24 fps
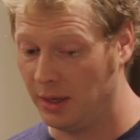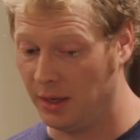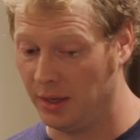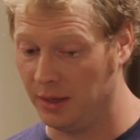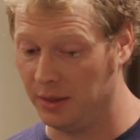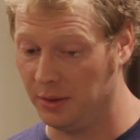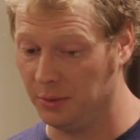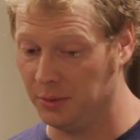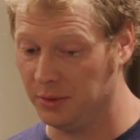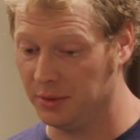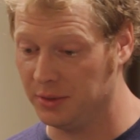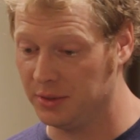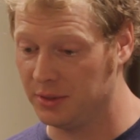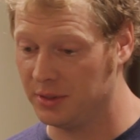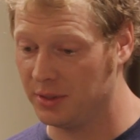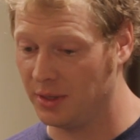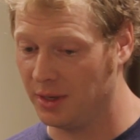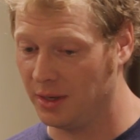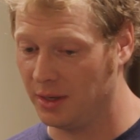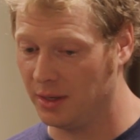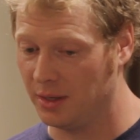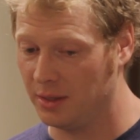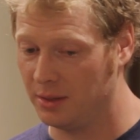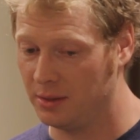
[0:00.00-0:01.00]
And it was,
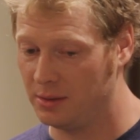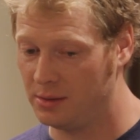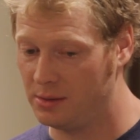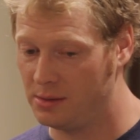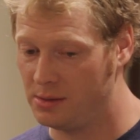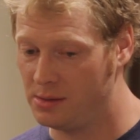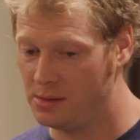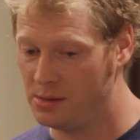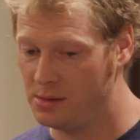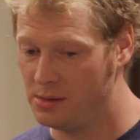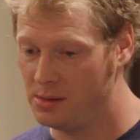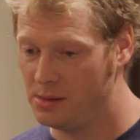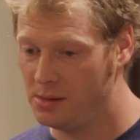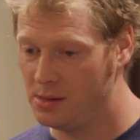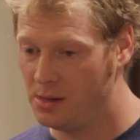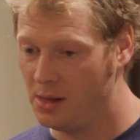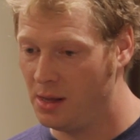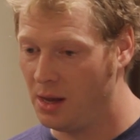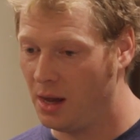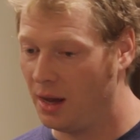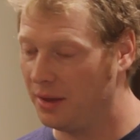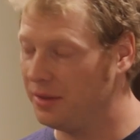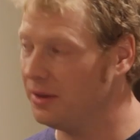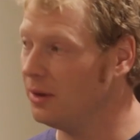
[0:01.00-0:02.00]
I
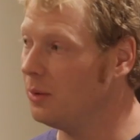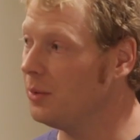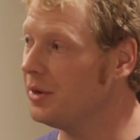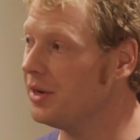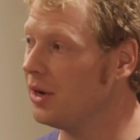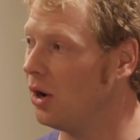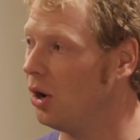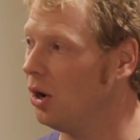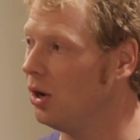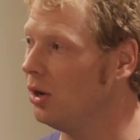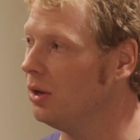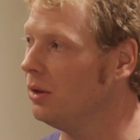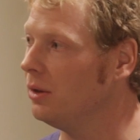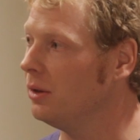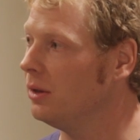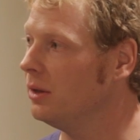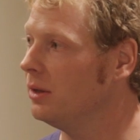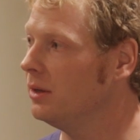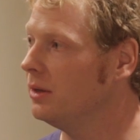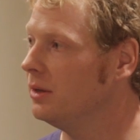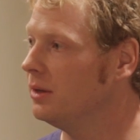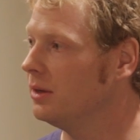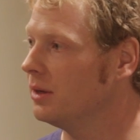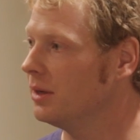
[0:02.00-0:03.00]
think we
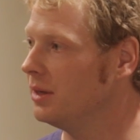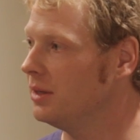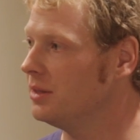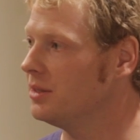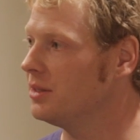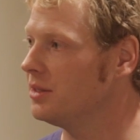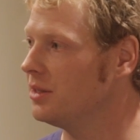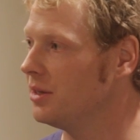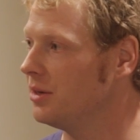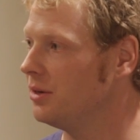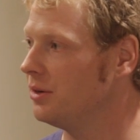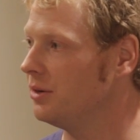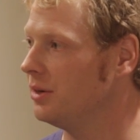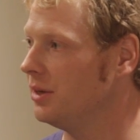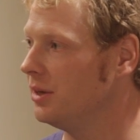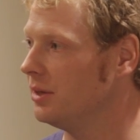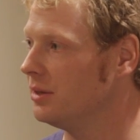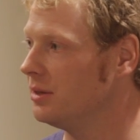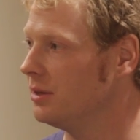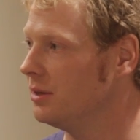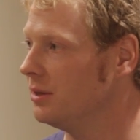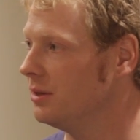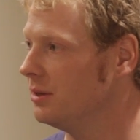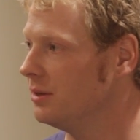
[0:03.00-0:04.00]
all considered
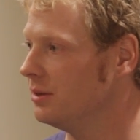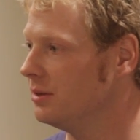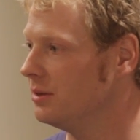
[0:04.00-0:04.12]
it